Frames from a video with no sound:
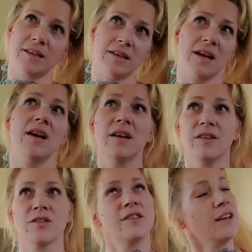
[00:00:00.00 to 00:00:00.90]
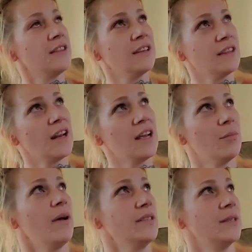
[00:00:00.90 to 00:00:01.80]
and there's nothing that I
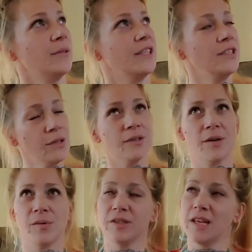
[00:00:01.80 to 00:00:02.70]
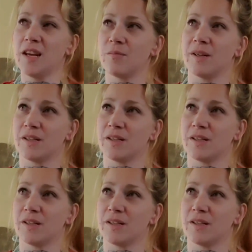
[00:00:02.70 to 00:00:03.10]
could possibly do that will save me.